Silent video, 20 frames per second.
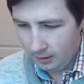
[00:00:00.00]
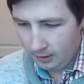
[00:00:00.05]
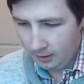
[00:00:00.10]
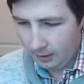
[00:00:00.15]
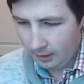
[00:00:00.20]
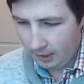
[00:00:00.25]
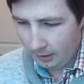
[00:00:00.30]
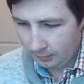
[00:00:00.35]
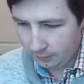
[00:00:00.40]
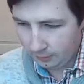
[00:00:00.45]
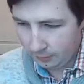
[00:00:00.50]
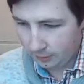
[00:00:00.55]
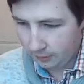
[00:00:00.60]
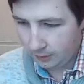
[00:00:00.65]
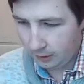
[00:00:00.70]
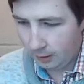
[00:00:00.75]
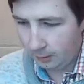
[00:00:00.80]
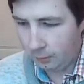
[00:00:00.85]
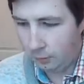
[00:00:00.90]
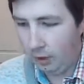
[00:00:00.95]
Yeah, so there's
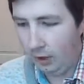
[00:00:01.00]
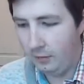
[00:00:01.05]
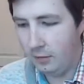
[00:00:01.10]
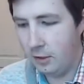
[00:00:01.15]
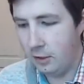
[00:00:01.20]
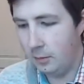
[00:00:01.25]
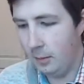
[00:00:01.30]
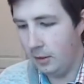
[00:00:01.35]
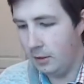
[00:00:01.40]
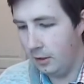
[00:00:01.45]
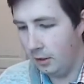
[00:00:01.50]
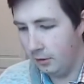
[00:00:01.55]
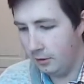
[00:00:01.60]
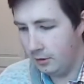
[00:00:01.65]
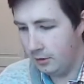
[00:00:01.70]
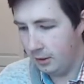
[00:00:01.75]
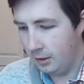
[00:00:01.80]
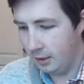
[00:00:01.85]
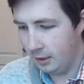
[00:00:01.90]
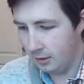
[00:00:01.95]
like a preface by
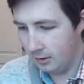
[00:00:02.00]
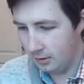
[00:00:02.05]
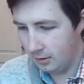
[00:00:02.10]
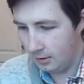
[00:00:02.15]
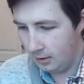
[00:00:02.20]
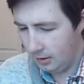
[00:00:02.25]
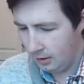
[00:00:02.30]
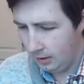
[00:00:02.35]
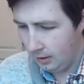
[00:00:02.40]
Darth Sidious.